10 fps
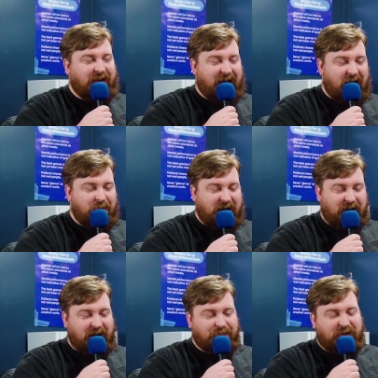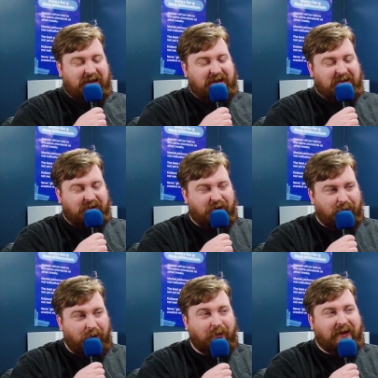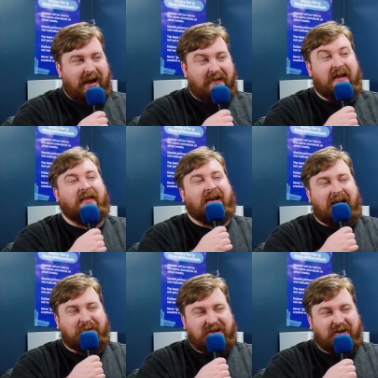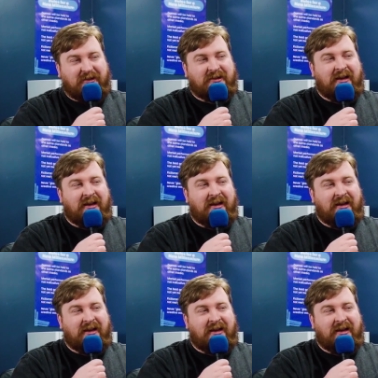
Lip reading: the game and it plays a little movie and then the game starts.